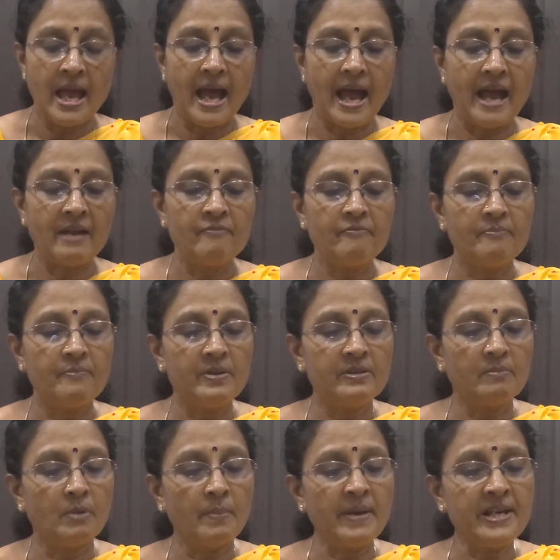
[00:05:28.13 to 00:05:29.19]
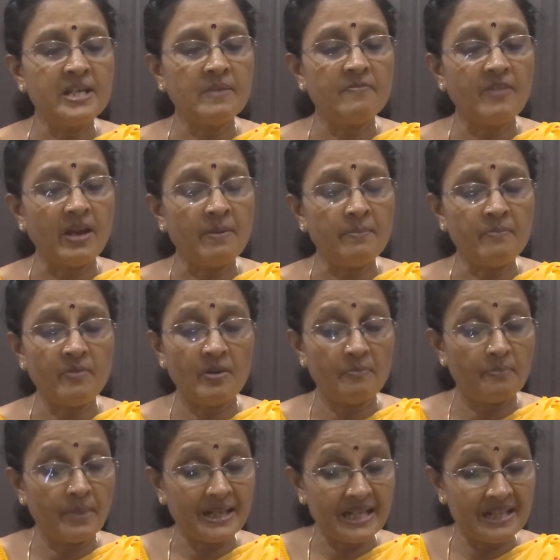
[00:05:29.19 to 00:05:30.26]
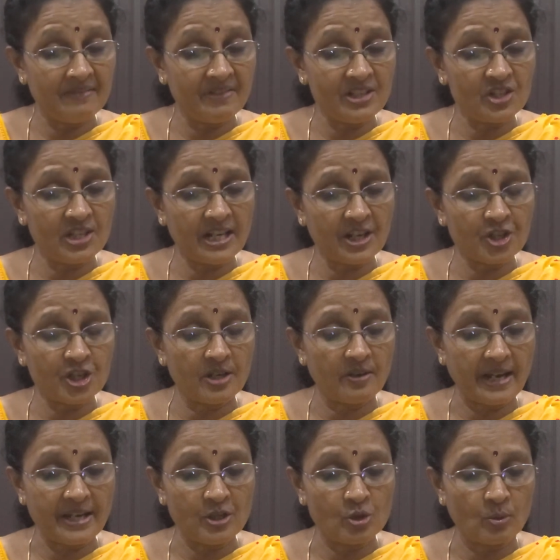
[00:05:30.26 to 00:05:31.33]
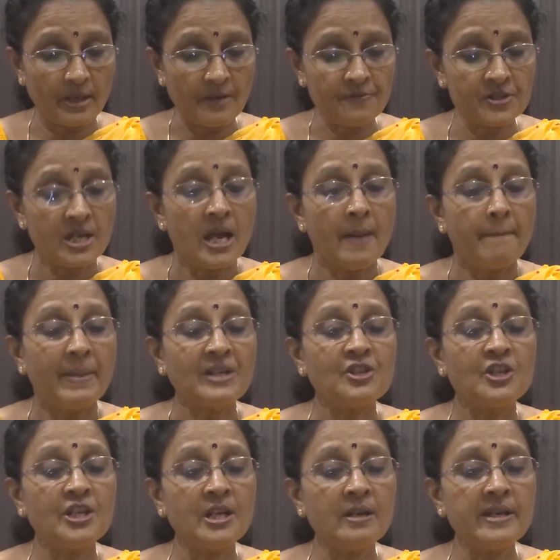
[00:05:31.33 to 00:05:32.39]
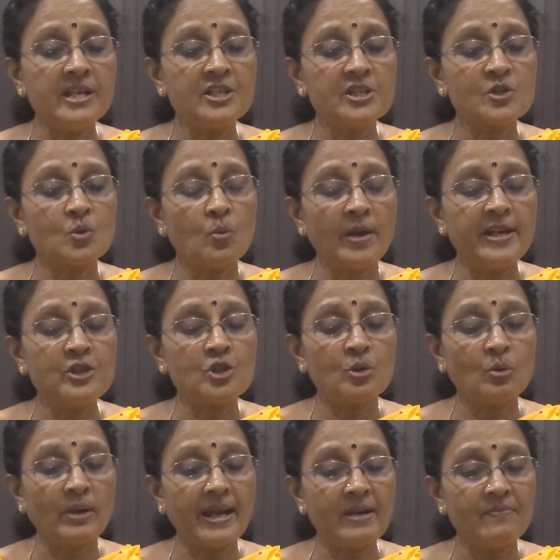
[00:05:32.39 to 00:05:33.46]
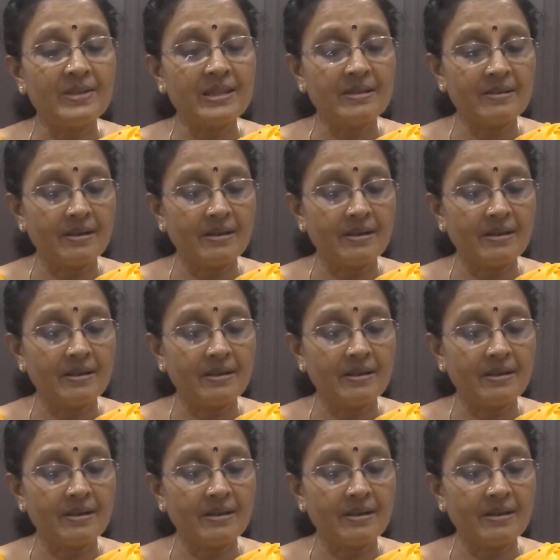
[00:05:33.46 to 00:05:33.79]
and with the momentum m, but in which direction? Right to left. But here it is going to collide with